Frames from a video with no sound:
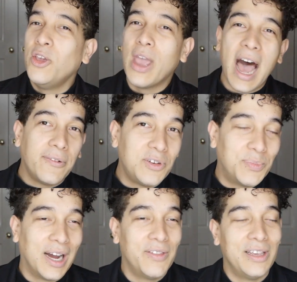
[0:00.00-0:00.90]
you have to
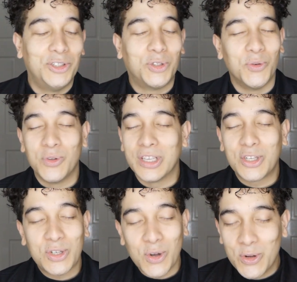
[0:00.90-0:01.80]
buy these shoes,
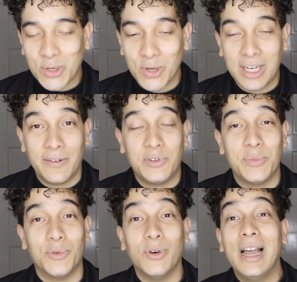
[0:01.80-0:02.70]
they're so
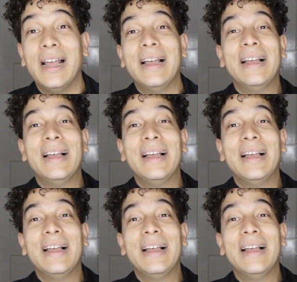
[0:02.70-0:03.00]
comfortable.